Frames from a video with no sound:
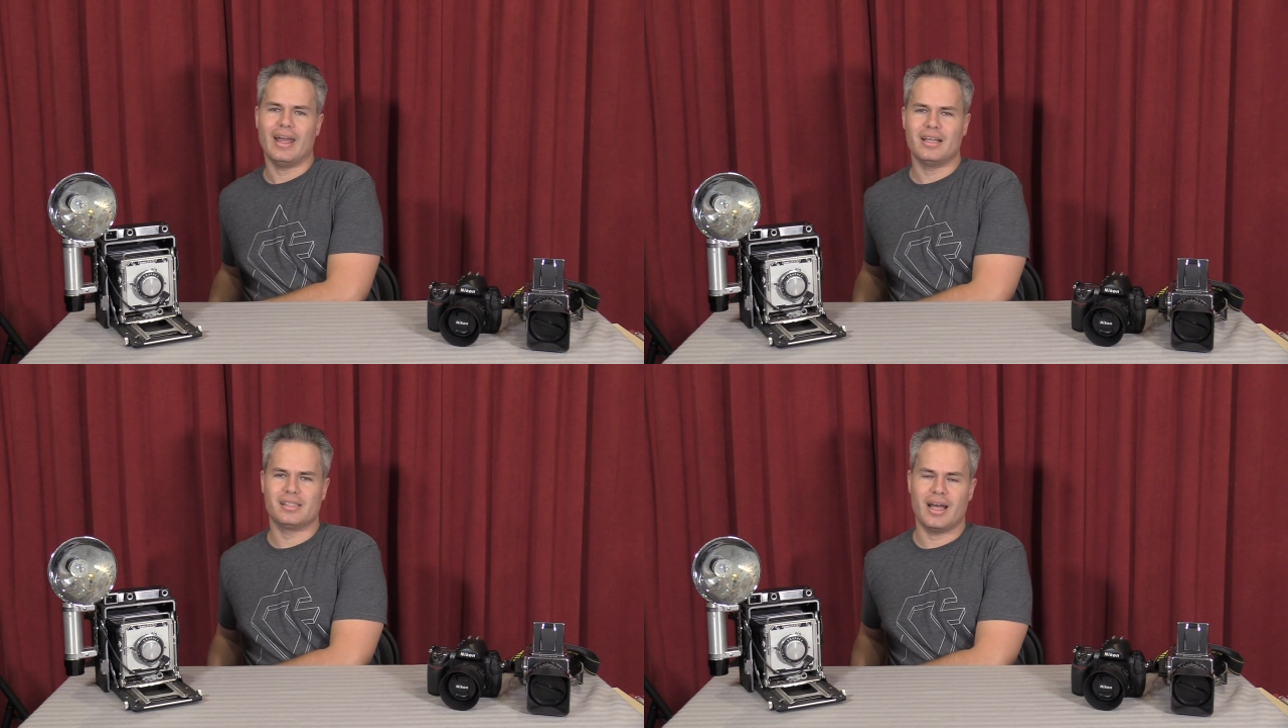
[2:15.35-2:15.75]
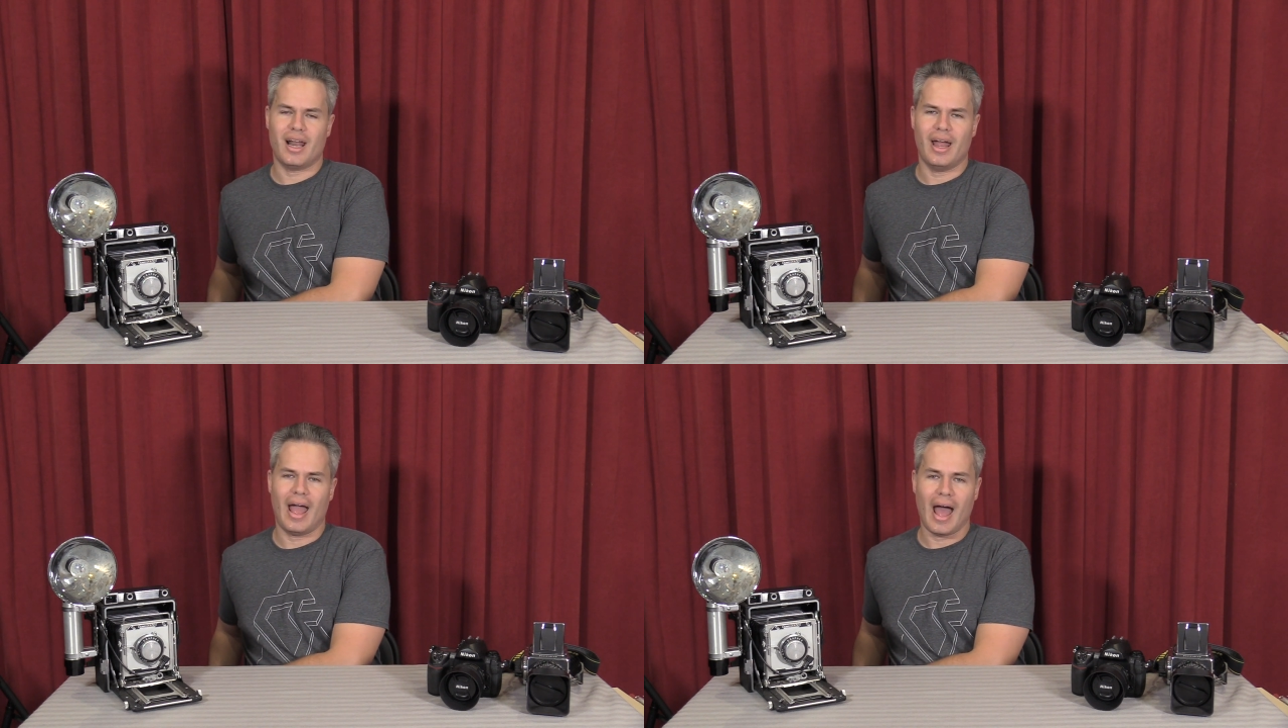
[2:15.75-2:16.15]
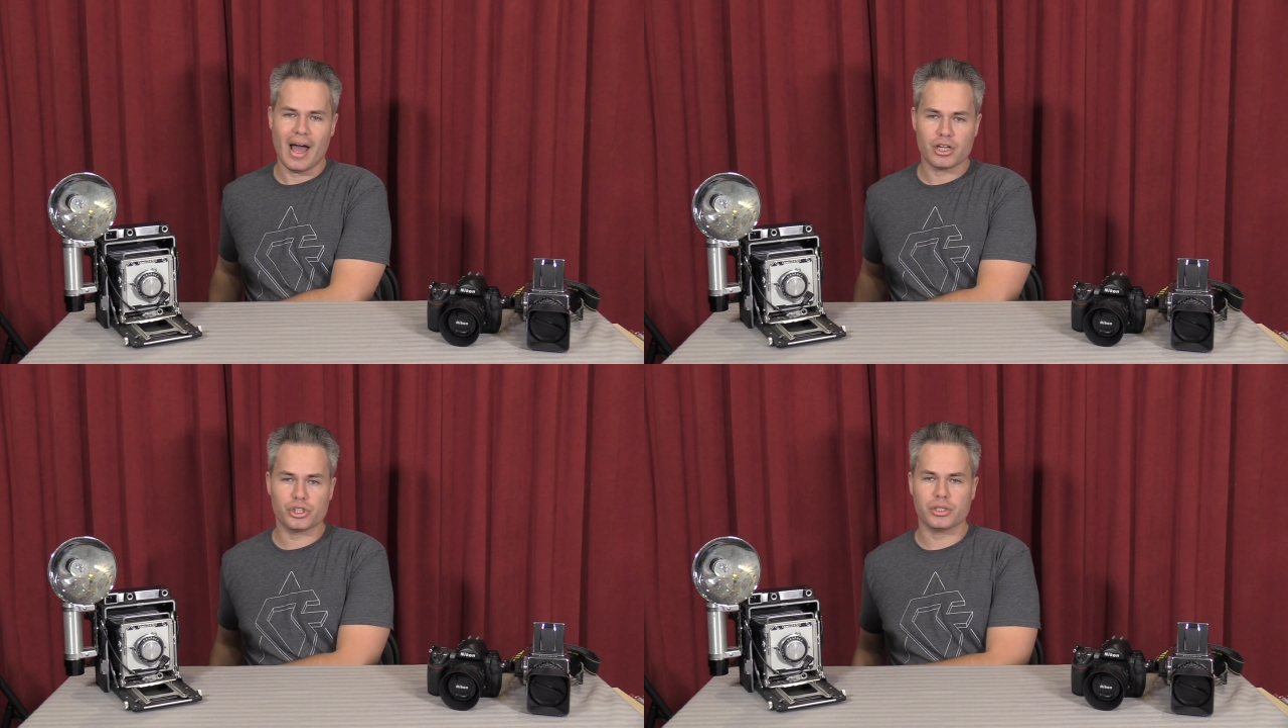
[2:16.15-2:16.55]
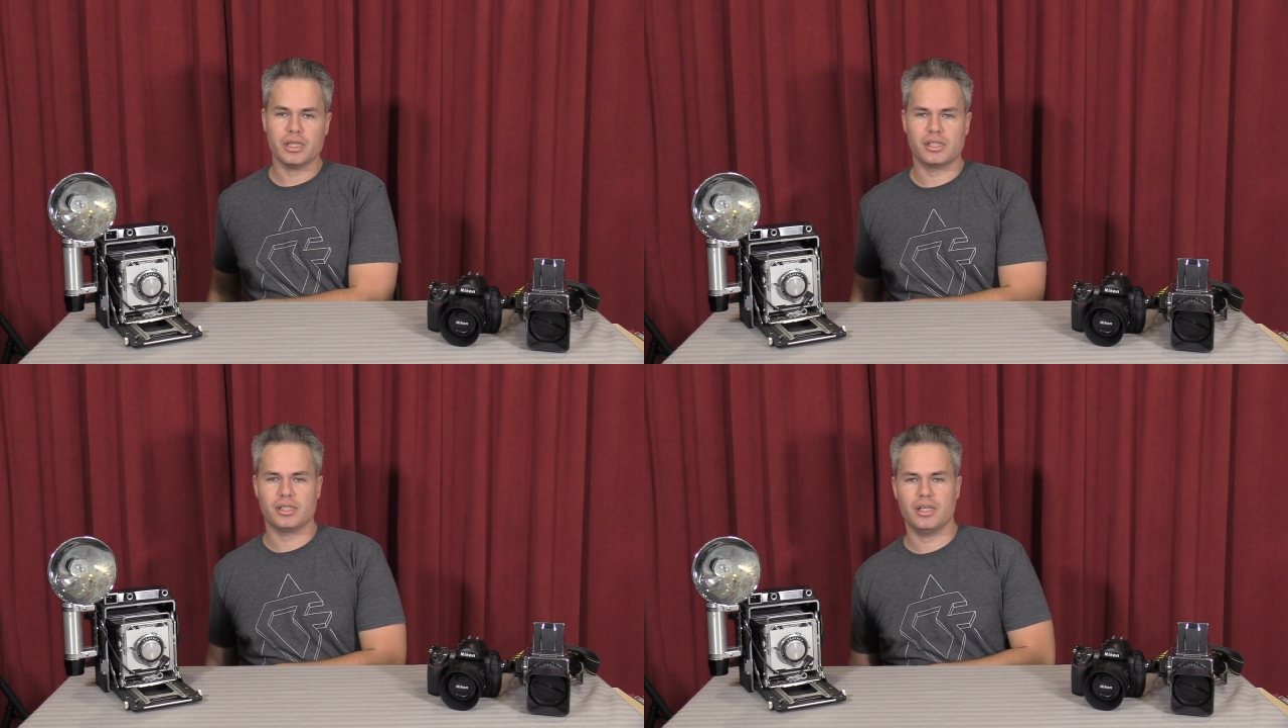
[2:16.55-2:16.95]
is that I
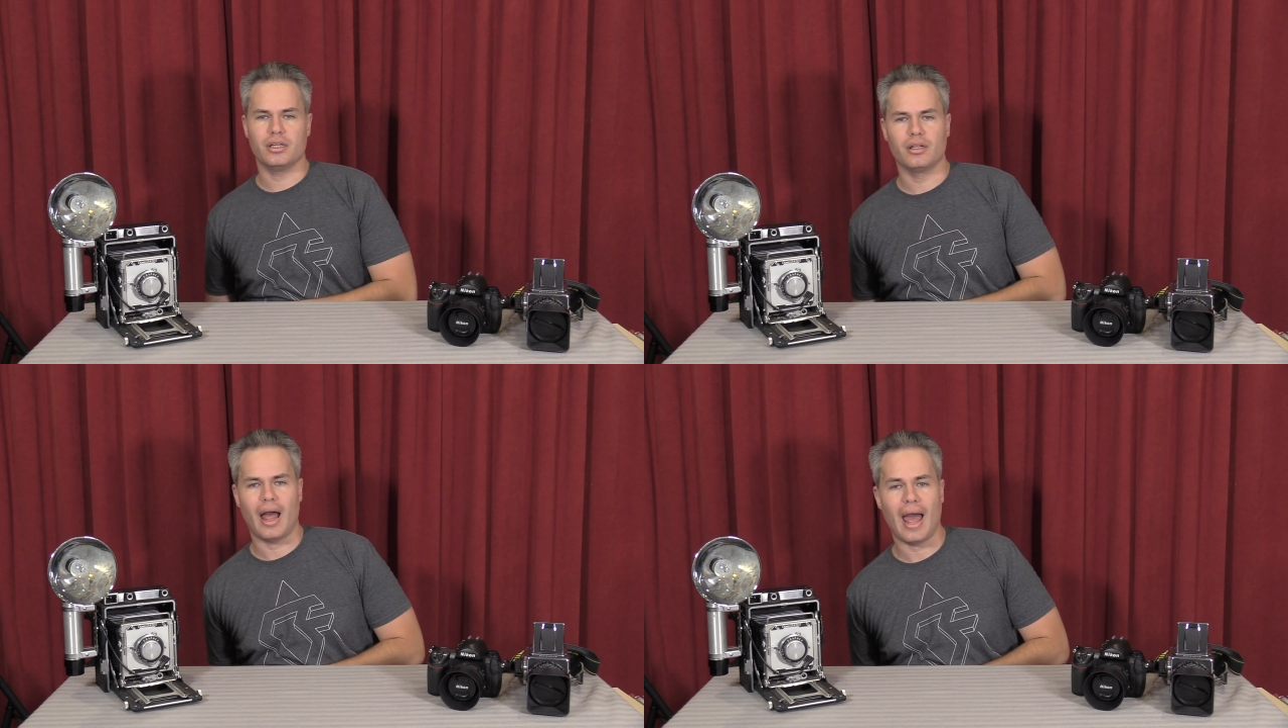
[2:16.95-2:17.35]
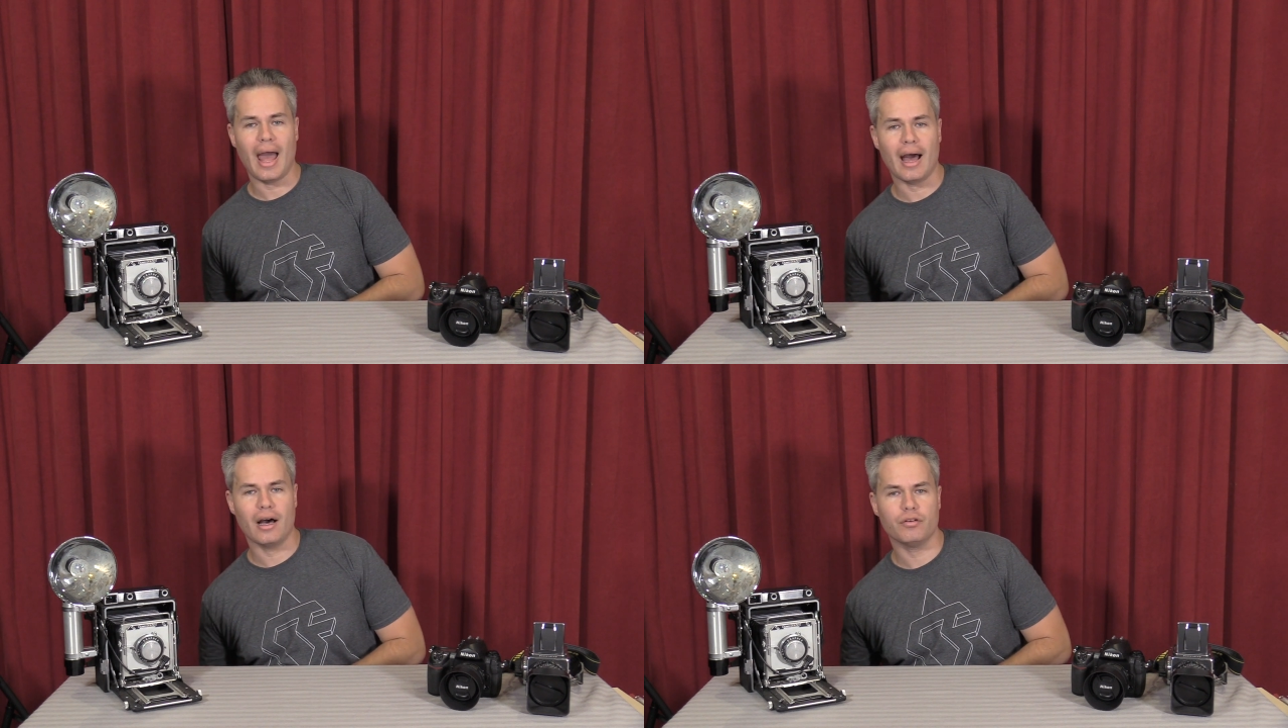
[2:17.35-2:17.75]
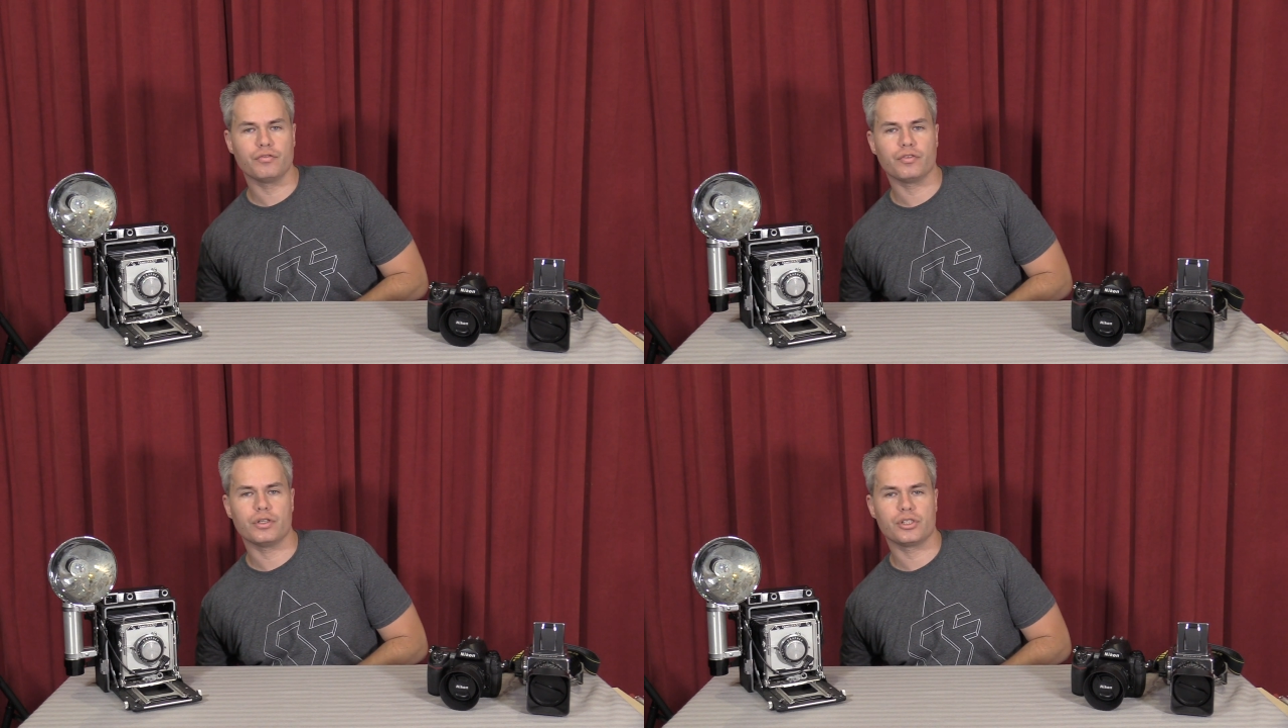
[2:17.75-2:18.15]
actually still have